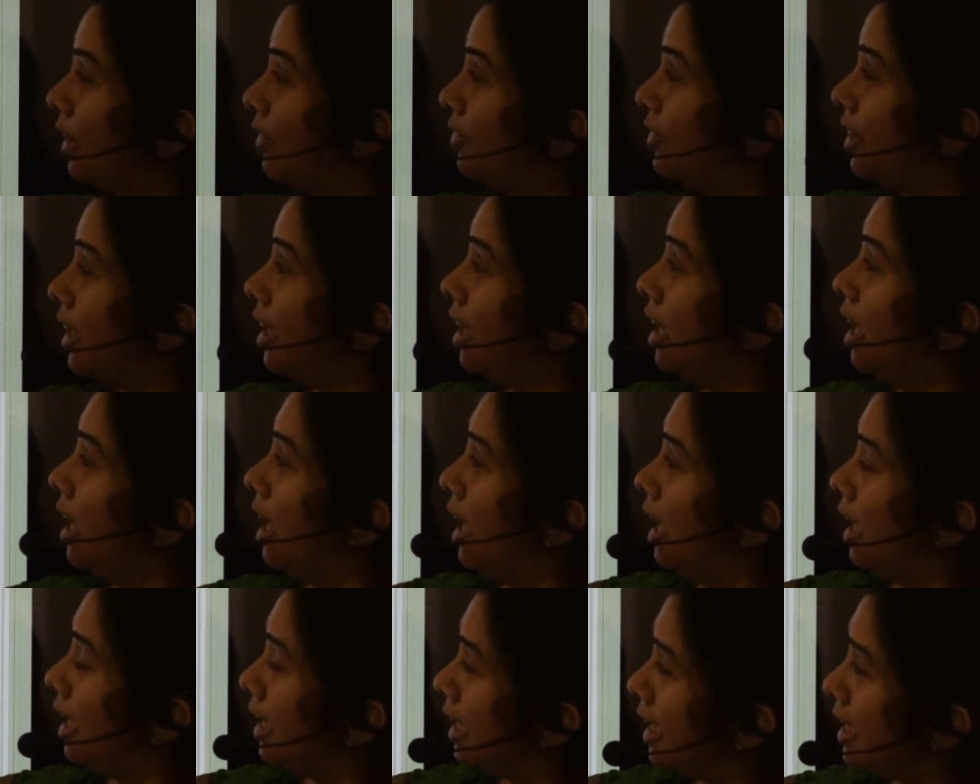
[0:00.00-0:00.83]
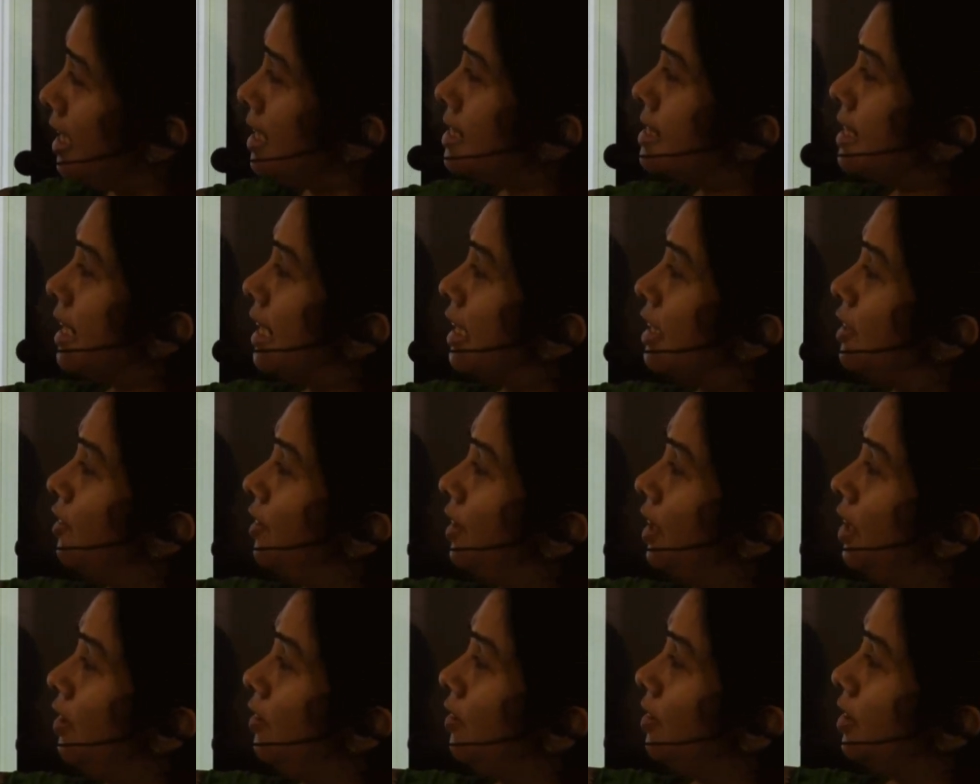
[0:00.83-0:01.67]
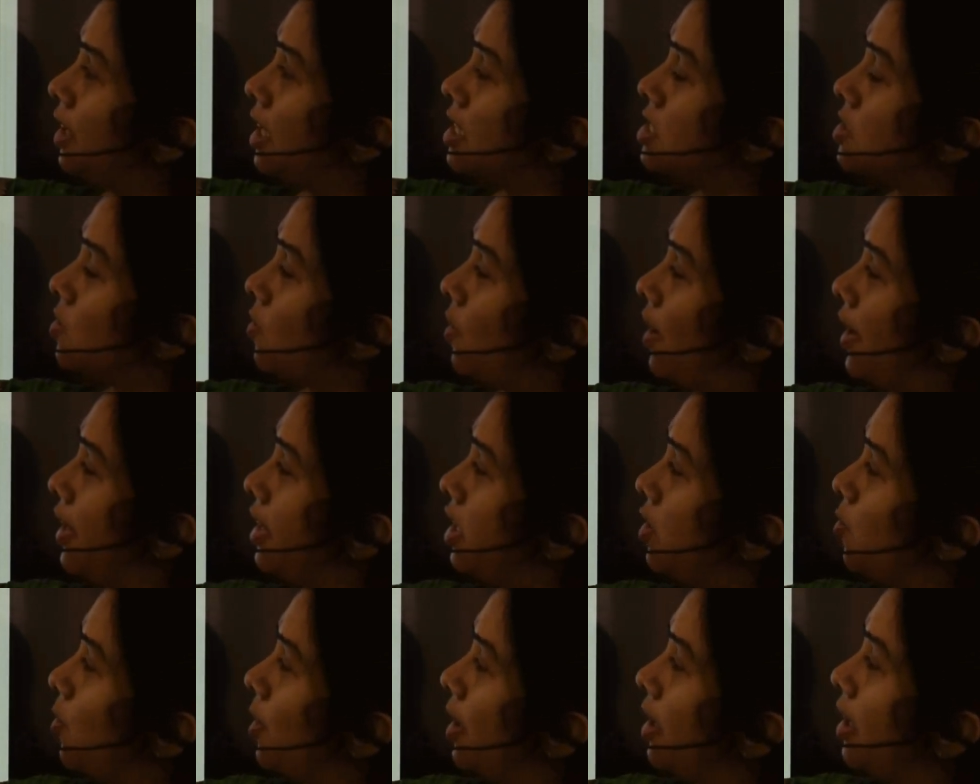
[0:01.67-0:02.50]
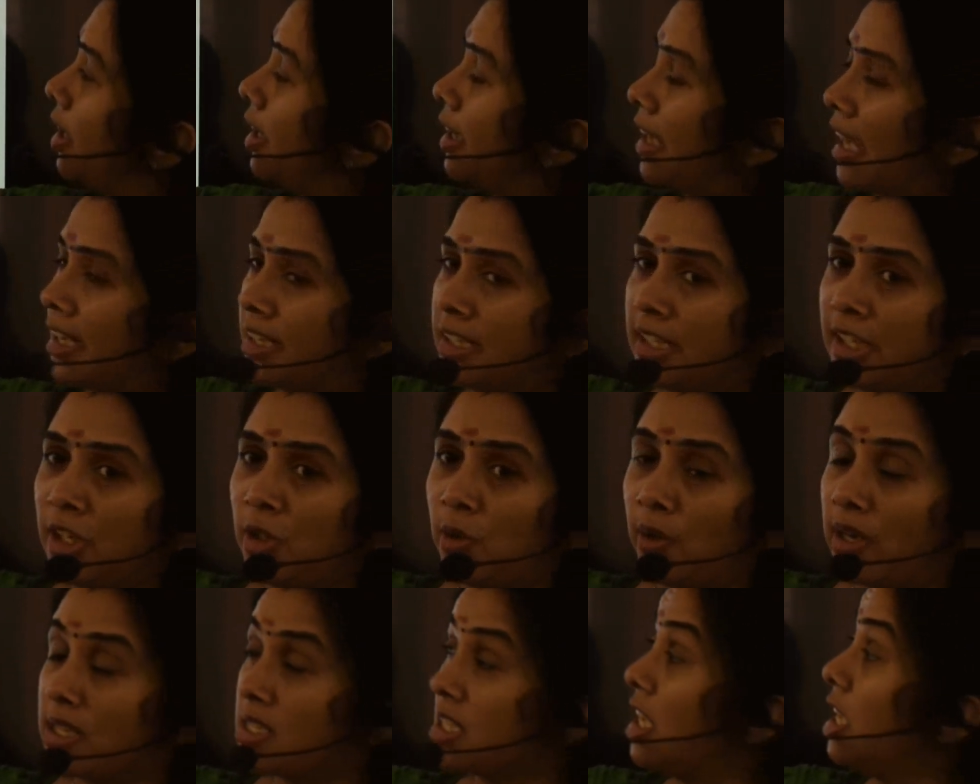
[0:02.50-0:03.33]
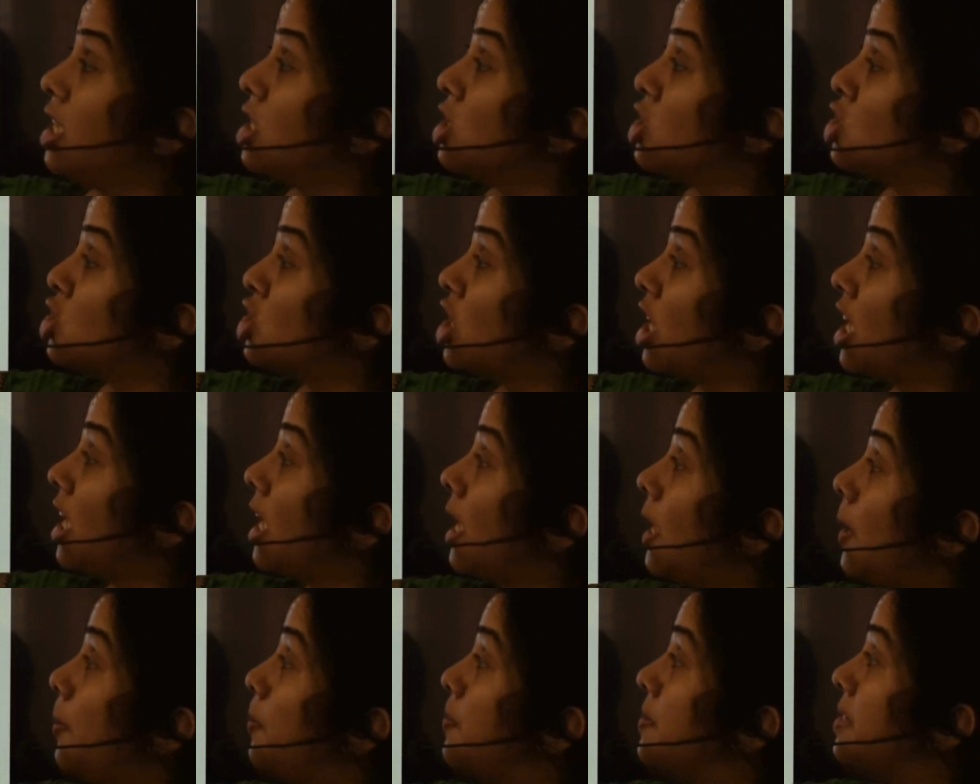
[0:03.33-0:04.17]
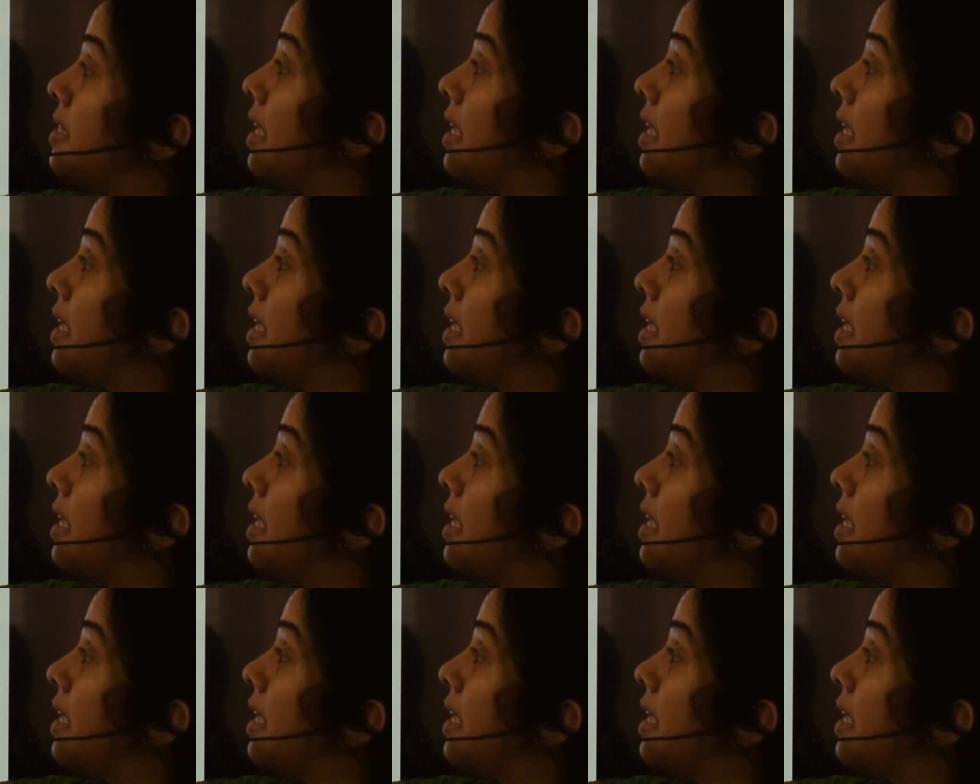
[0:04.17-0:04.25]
Then, in selectivity, there is another one category known as shape